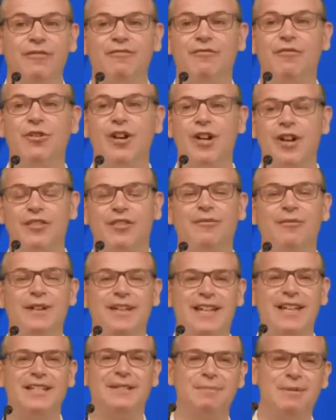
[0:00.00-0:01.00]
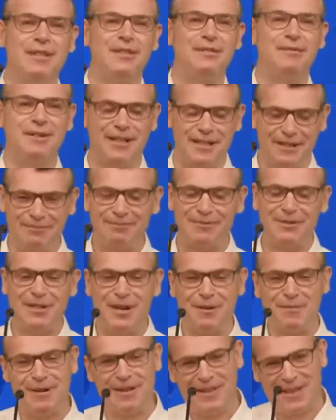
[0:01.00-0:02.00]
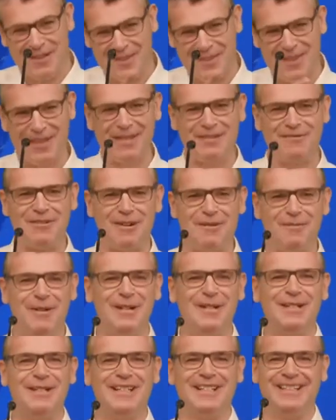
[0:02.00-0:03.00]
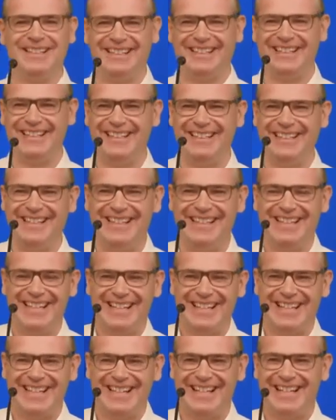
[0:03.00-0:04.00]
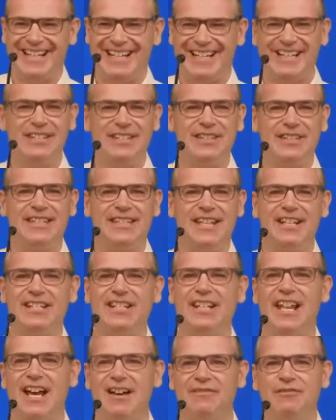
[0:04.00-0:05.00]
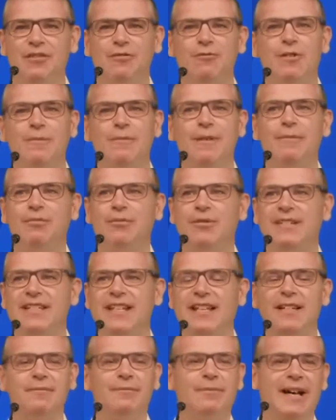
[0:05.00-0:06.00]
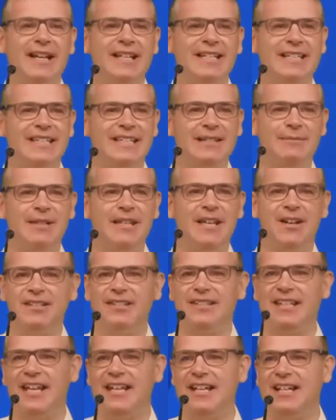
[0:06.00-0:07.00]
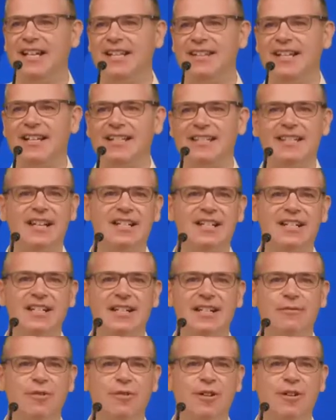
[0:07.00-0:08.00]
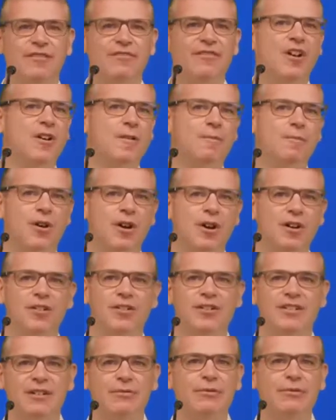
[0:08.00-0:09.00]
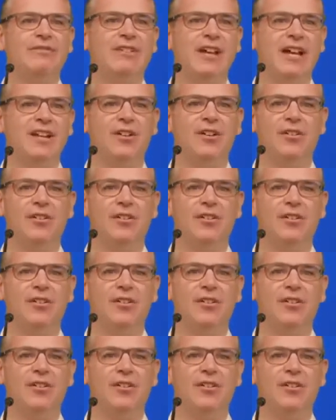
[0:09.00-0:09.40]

SP3, sorry about that. Thank you very much. The session after will be presented by CBeyond Data. That's actually one of our partners that we've had